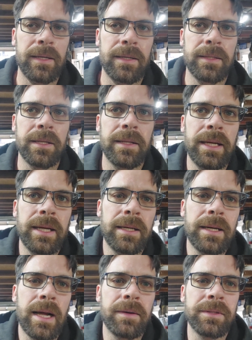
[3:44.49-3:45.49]
So
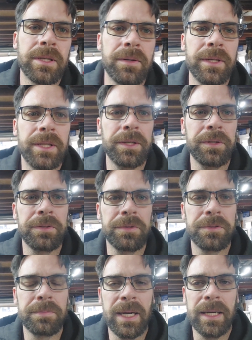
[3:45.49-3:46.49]
then I was going to
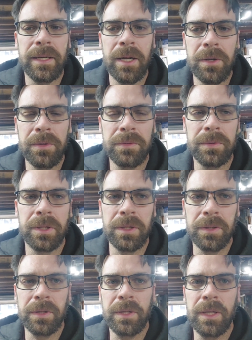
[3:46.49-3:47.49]
use my known
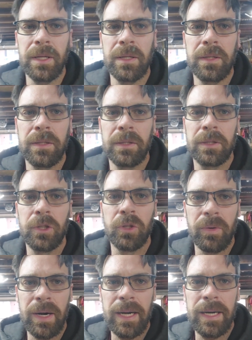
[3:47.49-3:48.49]
good
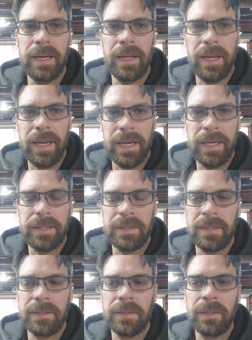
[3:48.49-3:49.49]
grade 8